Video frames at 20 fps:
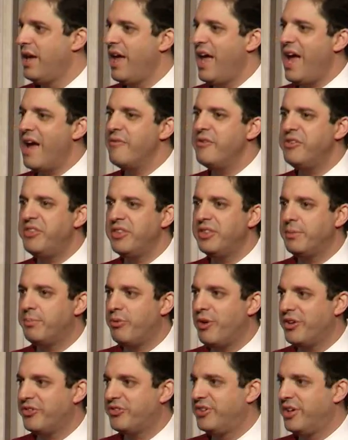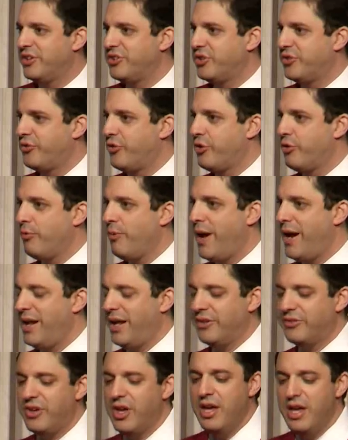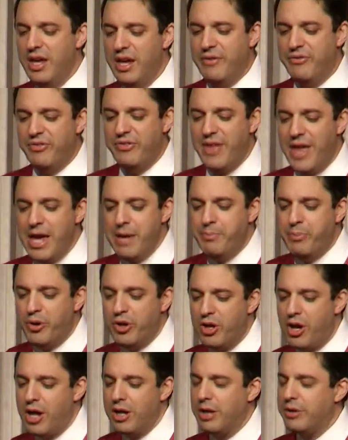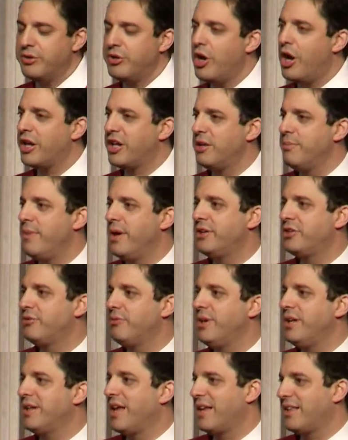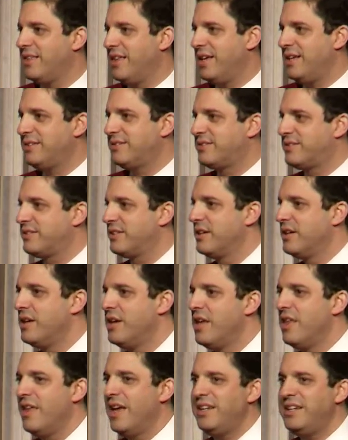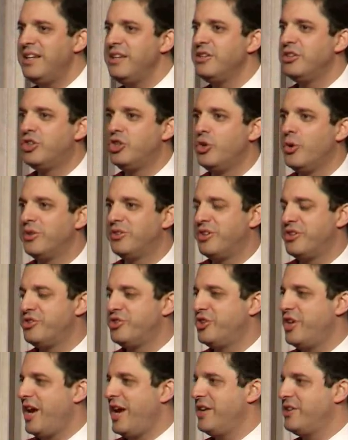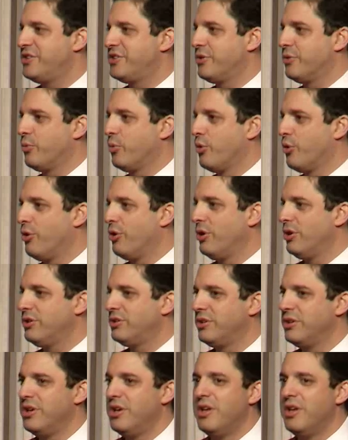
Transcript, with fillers: Everything the press does is for the ratings. If they put on a documentary like this, they didn't do it to change the world.